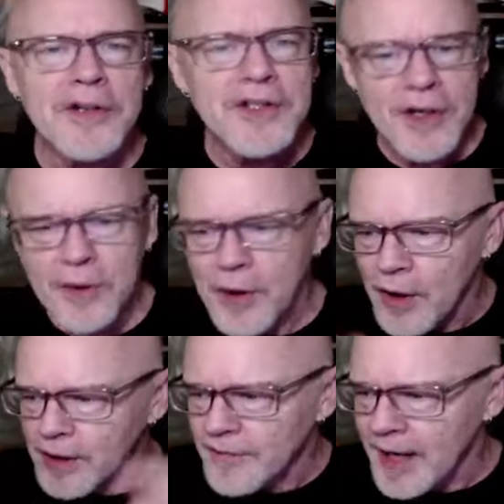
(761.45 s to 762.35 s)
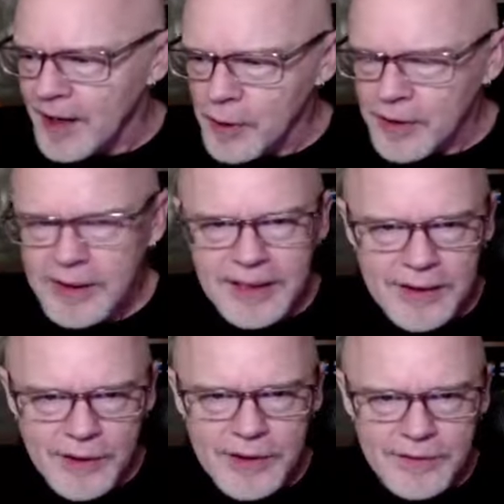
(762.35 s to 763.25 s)
So all of our
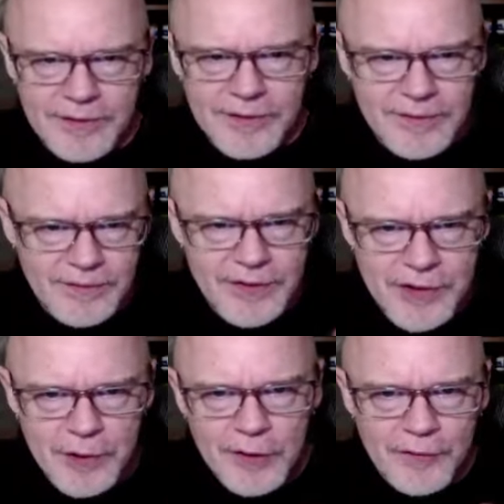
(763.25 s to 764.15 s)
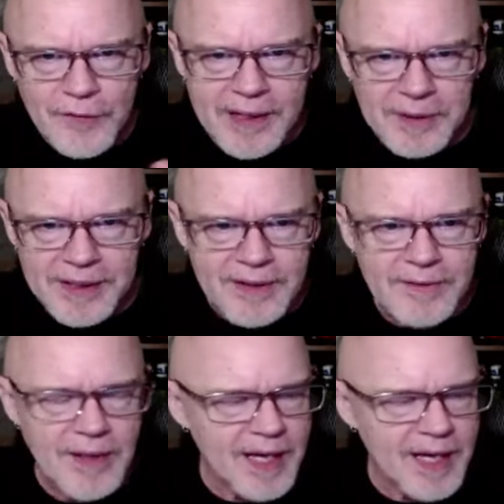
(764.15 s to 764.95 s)
inner circle family,